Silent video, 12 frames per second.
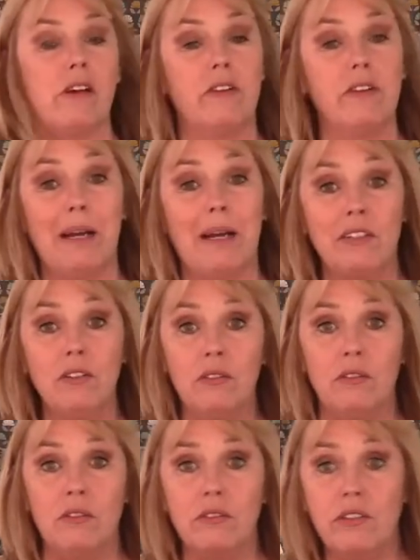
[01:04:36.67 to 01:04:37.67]
is at the back
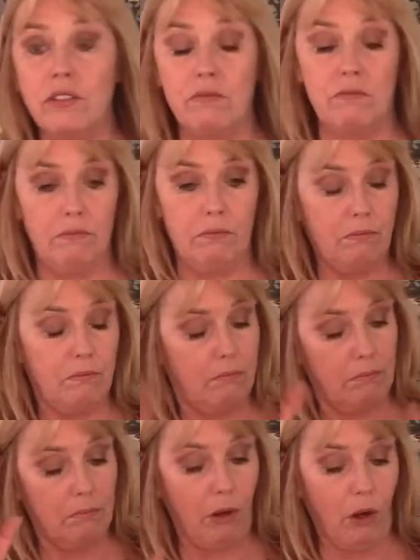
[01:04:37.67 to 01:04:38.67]
door, just
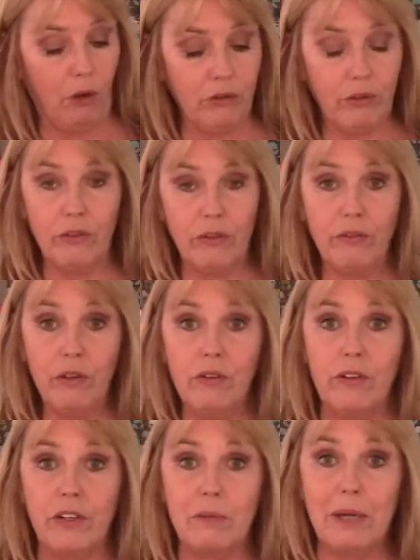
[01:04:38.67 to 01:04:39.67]
plonked on the
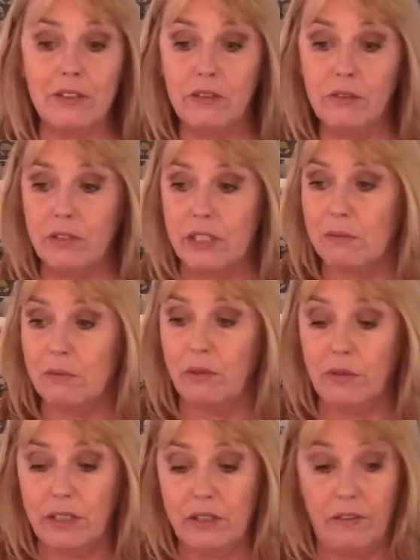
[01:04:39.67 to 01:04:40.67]
floor at the back door this
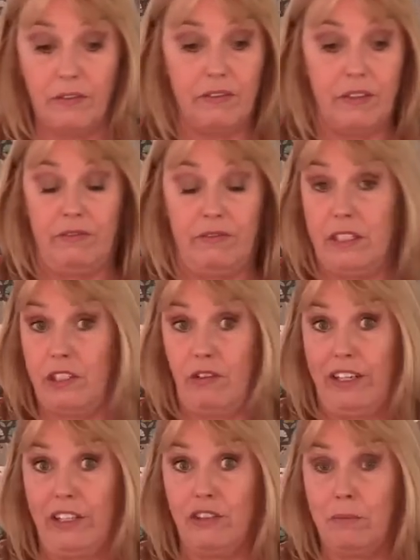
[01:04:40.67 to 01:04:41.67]
morning. It's a
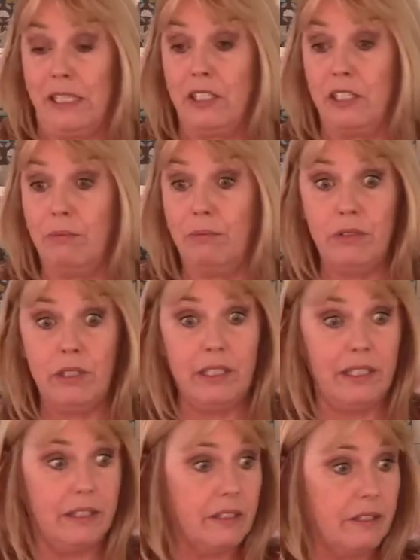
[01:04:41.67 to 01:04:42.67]
strange place to put
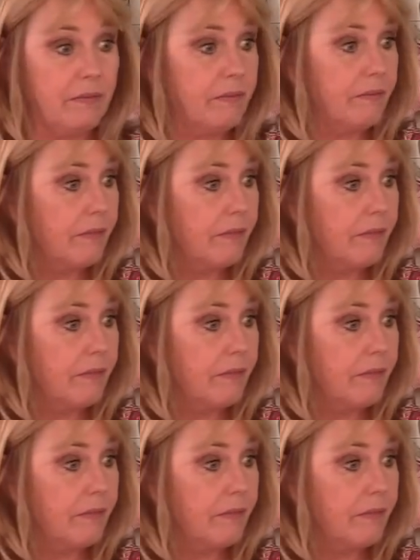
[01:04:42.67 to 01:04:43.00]
it.